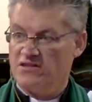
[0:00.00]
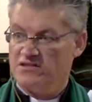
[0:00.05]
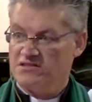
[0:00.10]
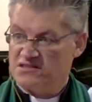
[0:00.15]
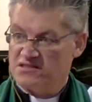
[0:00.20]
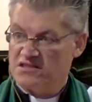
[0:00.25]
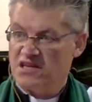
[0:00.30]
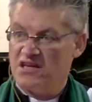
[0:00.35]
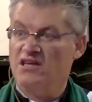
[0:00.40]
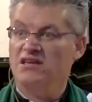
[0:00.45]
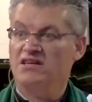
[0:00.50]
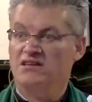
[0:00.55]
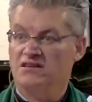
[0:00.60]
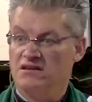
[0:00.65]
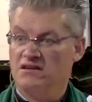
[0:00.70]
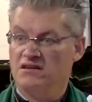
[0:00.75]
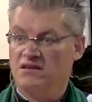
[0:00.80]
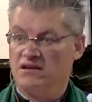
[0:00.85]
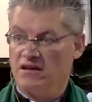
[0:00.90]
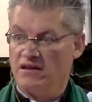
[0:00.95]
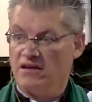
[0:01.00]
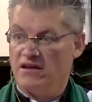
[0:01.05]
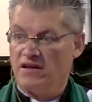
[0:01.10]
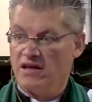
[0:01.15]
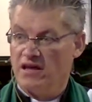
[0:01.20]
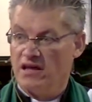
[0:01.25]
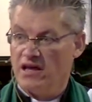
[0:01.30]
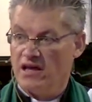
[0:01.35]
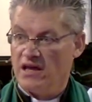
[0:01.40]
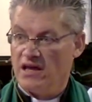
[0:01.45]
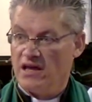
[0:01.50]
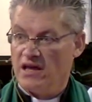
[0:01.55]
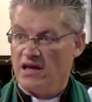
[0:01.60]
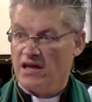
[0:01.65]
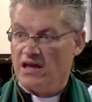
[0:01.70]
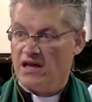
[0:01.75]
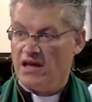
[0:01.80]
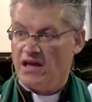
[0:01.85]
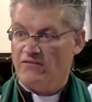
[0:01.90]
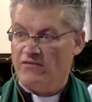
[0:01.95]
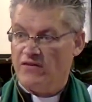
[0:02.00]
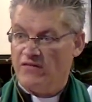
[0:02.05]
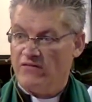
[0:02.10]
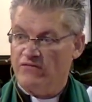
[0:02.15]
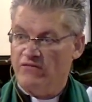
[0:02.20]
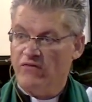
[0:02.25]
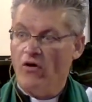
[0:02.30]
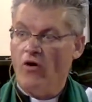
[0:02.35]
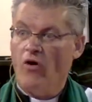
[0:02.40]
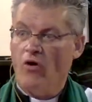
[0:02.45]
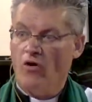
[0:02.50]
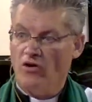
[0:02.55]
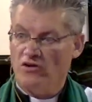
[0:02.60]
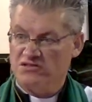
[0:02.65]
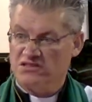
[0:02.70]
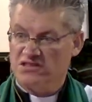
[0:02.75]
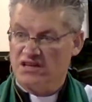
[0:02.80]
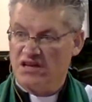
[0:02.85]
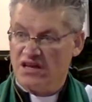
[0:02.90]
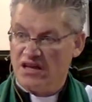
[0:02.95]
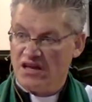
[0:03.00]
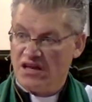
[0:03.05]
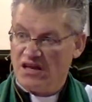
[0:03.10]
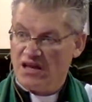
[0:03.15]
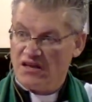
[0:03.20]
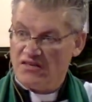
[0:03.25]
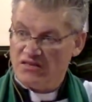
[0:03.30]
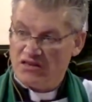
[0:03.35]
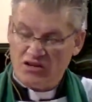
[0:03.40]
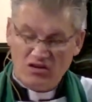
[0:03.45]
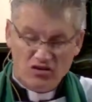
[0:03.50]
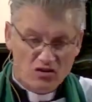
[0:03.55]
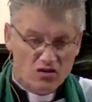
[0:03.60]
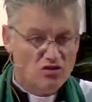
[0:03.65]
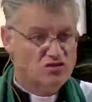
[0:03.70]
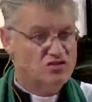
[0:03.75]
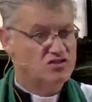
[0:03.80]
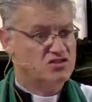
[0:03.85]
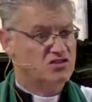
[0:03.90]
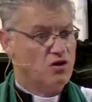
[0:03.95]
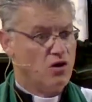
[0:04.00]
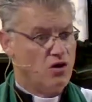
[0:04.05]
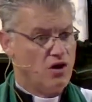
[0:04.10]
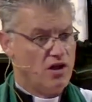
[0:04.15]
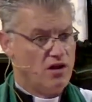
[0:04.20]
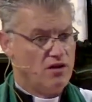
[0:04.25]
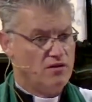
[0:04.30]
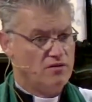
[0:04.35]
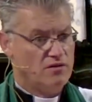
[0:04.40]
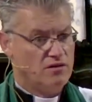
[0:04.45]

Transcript: seed, if it falls in the good soil,